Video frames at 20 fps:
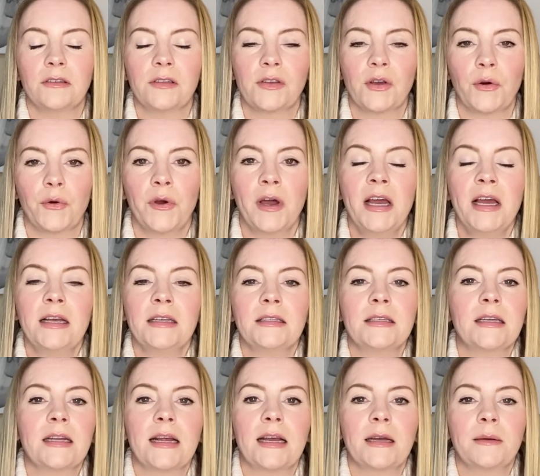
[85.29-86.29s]
So
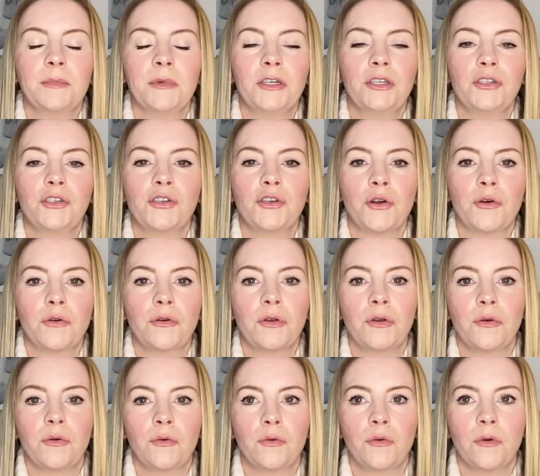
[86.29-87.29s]
today I'm going to show
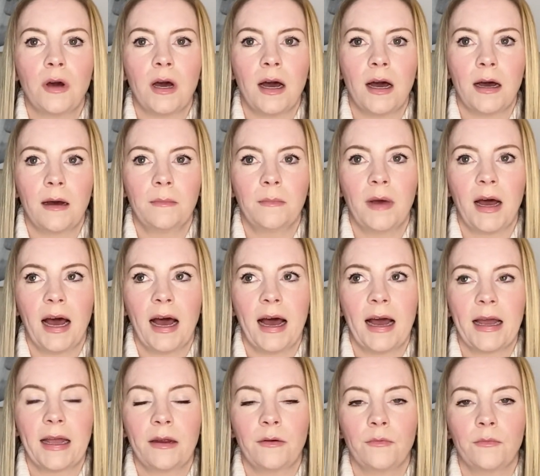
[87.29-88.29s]
you,
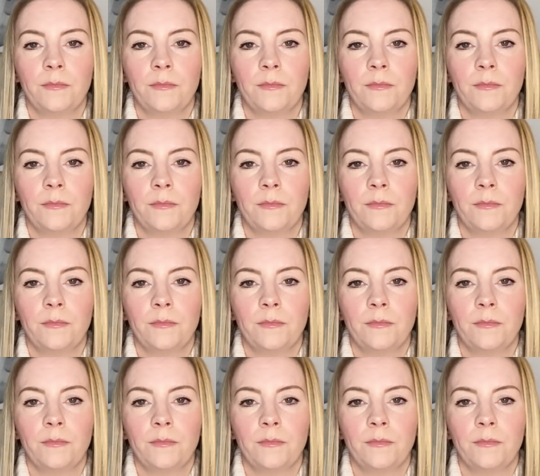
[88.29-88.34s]
I